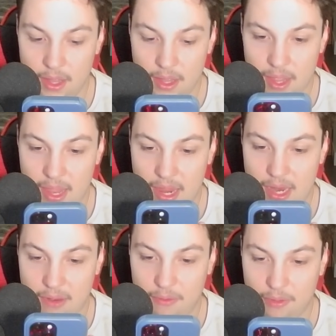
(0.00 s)
And
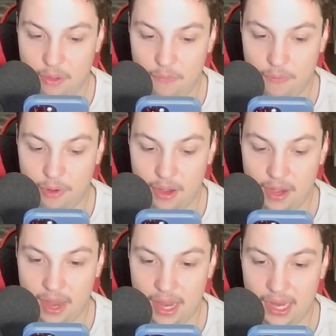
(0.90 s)
let's go for a
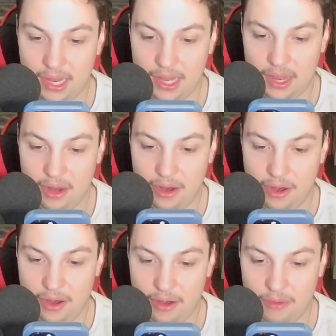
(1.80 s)
Knight
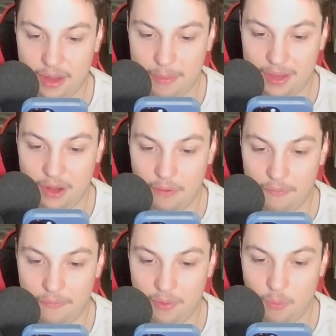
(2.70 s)
here. Gotta be careful
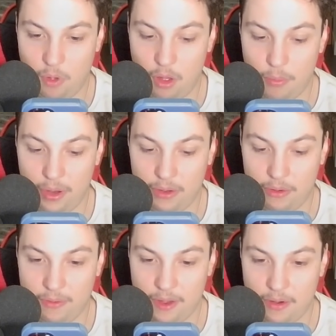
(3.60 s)
of his wall
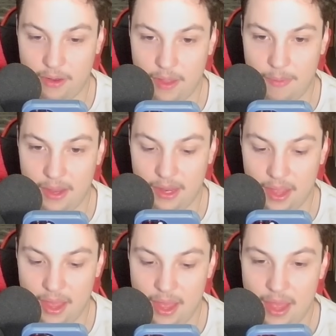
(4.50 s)
breakers that are coming.
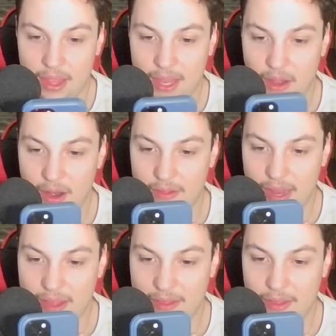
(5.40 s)
He honestly
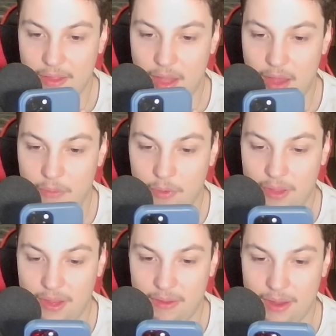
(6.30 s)
has not
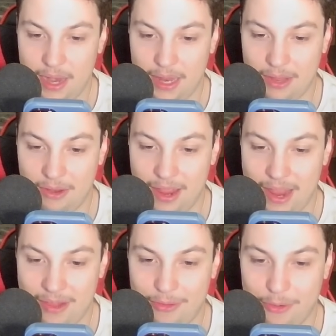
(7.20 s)
really any good
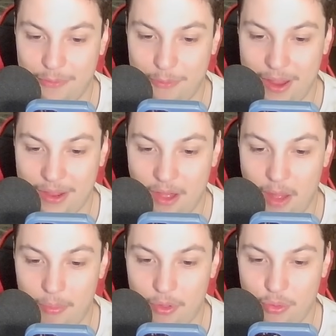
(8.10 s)
answers for my
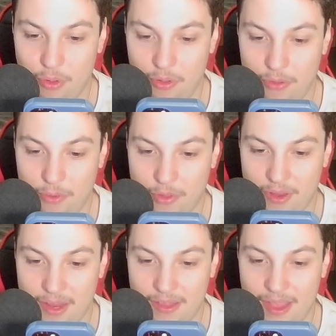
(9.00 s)
Goblin Drill, so we're just
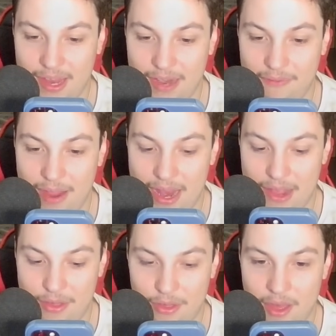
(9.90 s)
gonna take
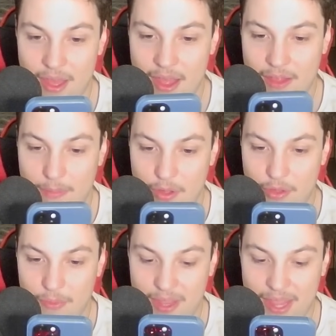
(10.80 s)
advantage as much as
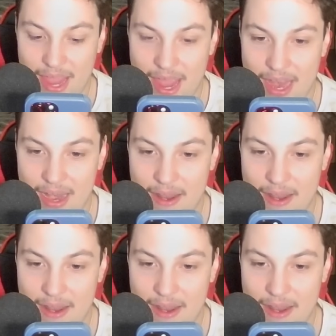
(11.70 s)
we can